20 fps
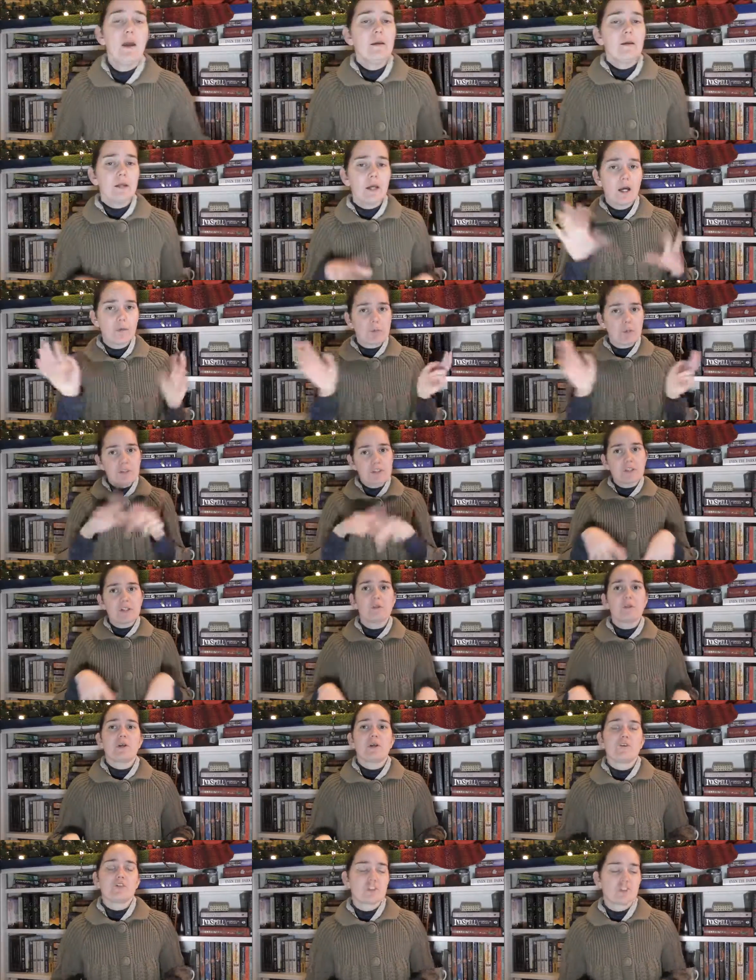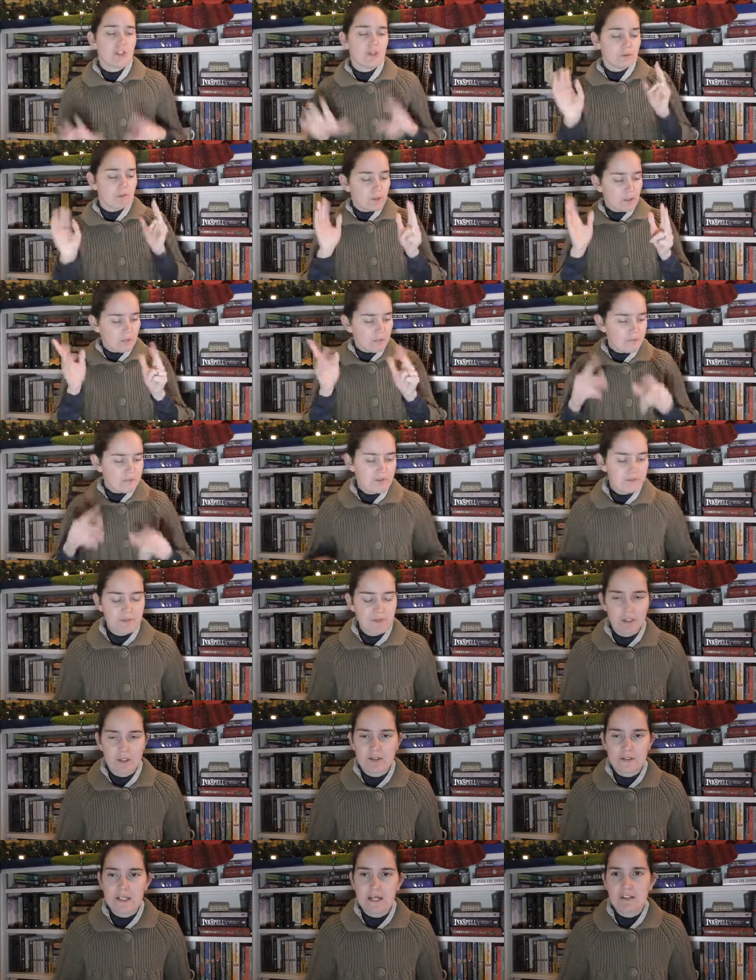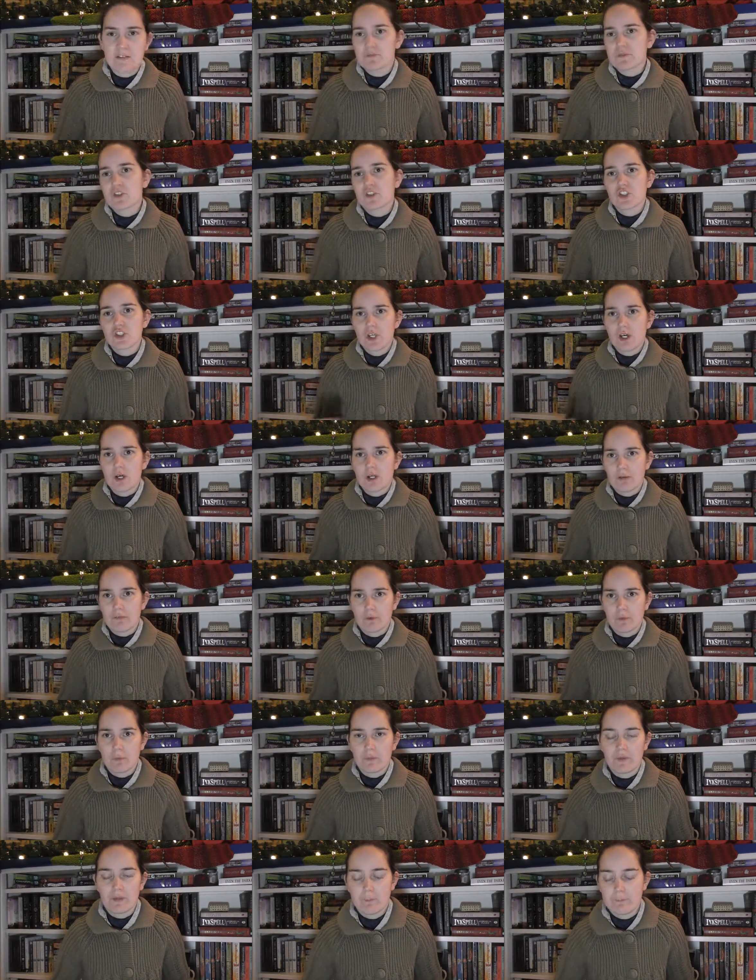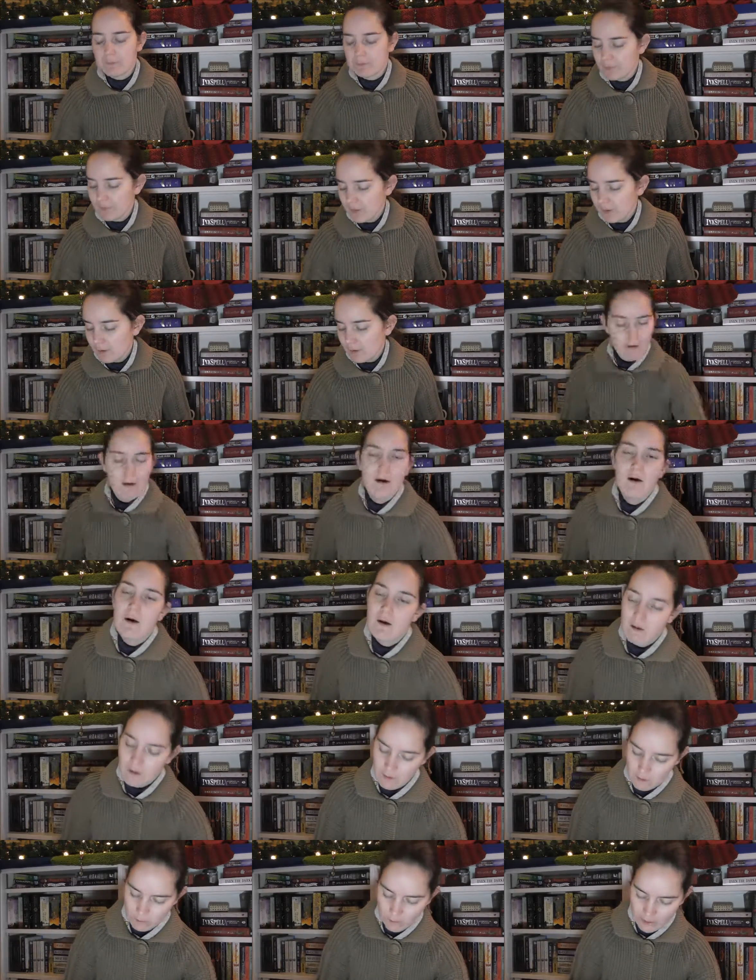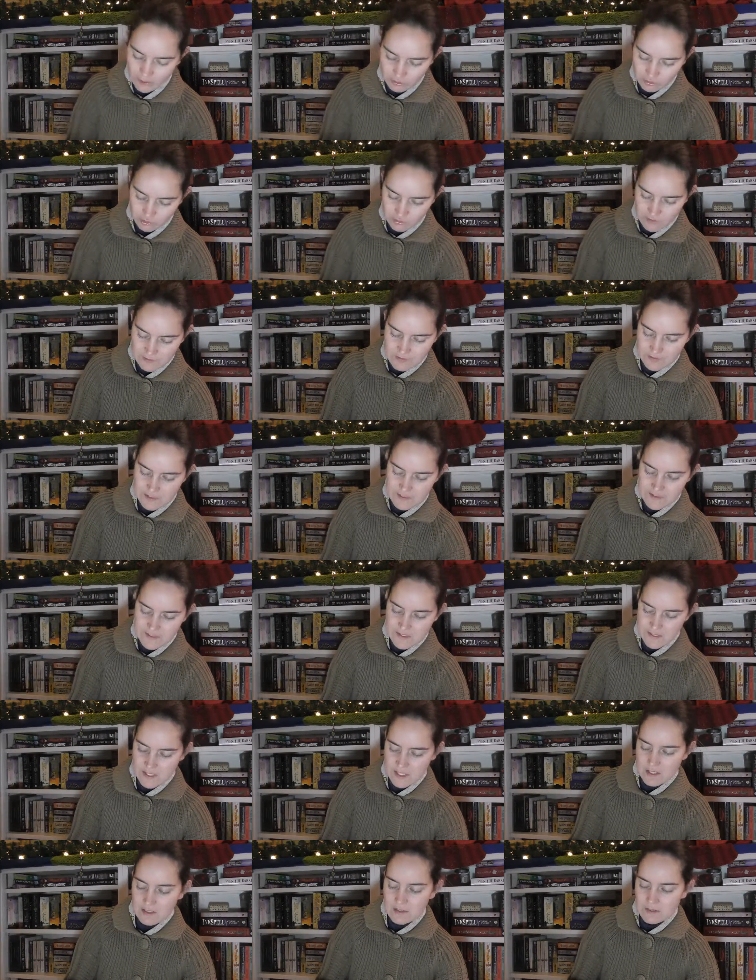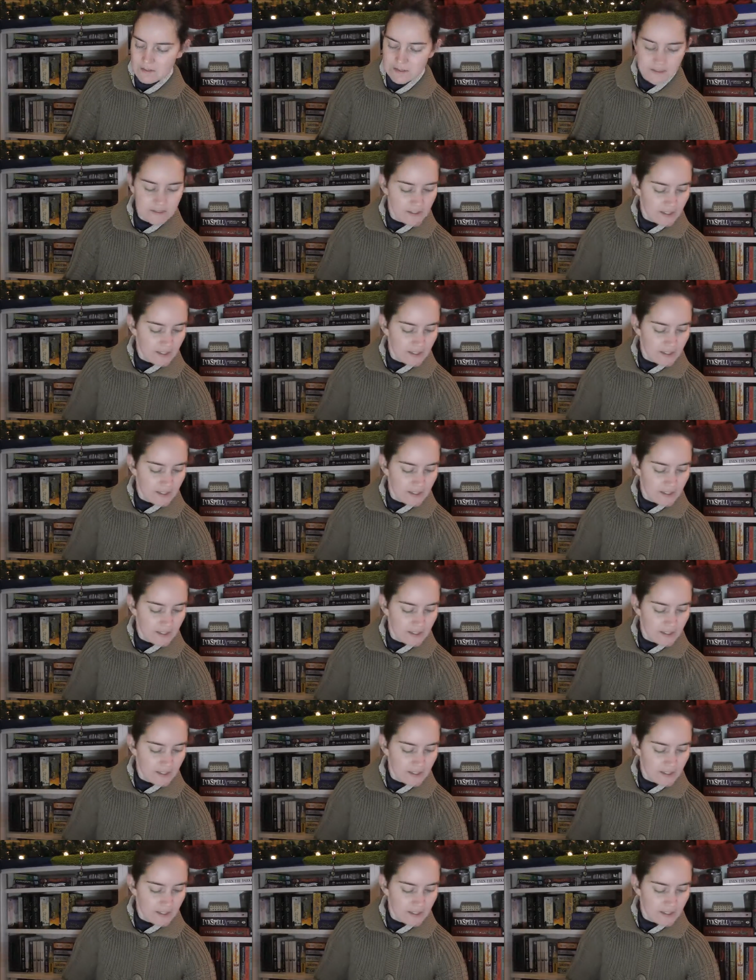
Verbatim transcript: yeah, I'm going to stick with those two. Go for some Douglas Adams because you can't go wrong with him. Question six